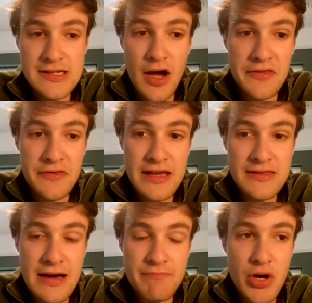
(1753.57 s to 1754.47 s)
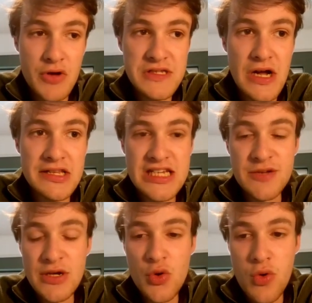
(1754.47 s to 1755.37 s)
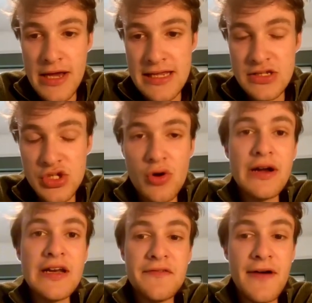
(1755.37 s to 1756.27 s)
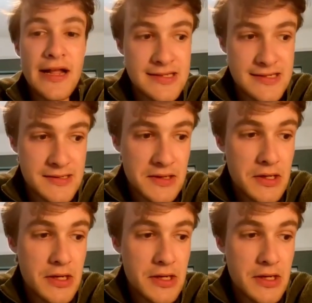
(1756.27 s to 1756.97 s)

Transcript: I think that both sides are going to be quite strong in defence.